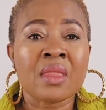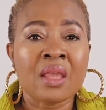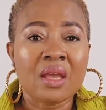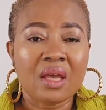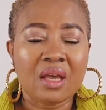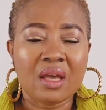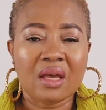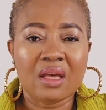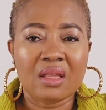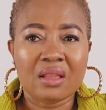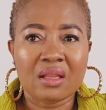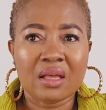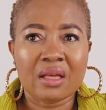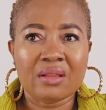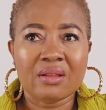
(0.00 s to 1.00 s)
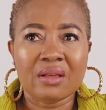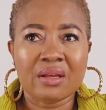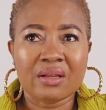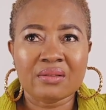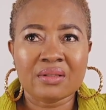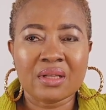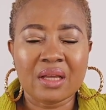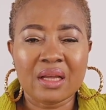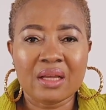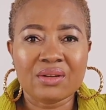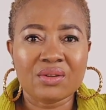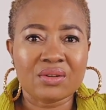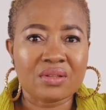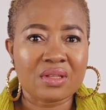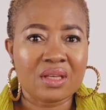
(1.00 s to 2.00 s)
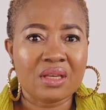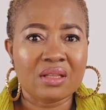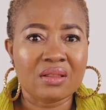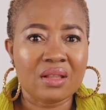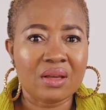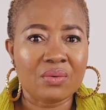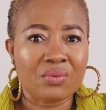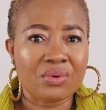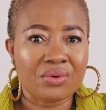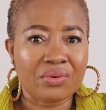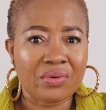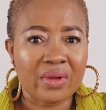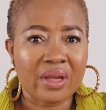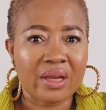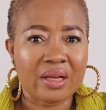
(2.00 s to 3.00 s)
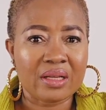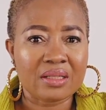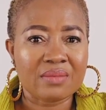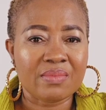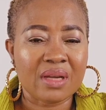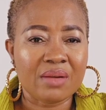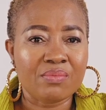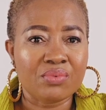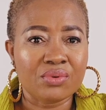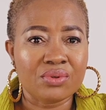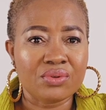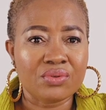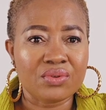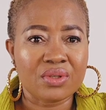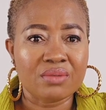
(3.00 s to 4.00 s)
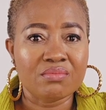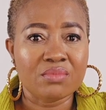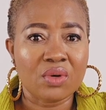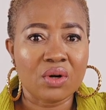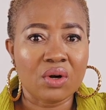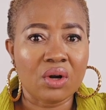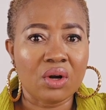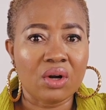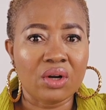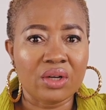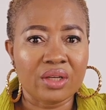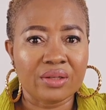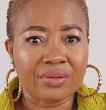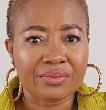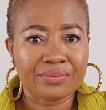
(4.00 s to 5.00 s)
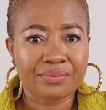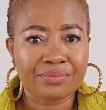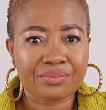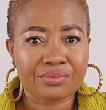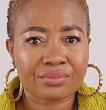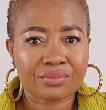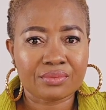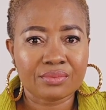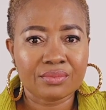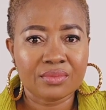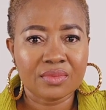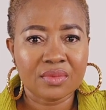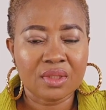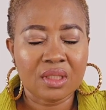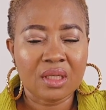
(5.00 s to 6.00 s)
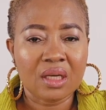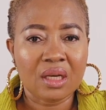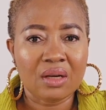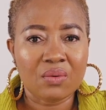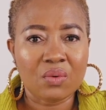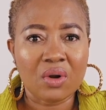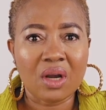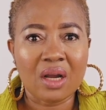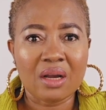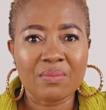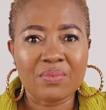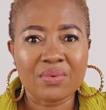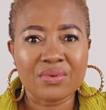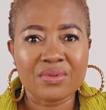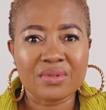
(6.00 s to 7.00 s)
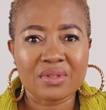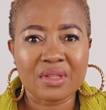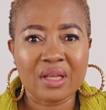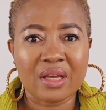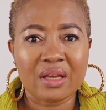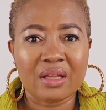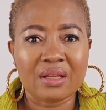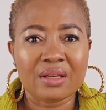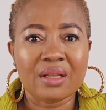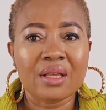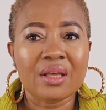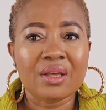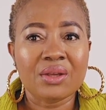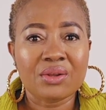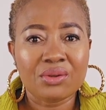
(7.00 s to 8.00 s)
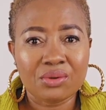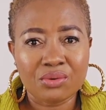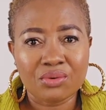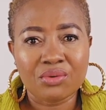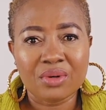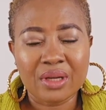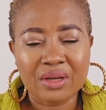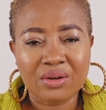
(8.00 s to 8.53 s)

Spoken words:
and at the end your skin then will react by producing more oil. And what happens then, you end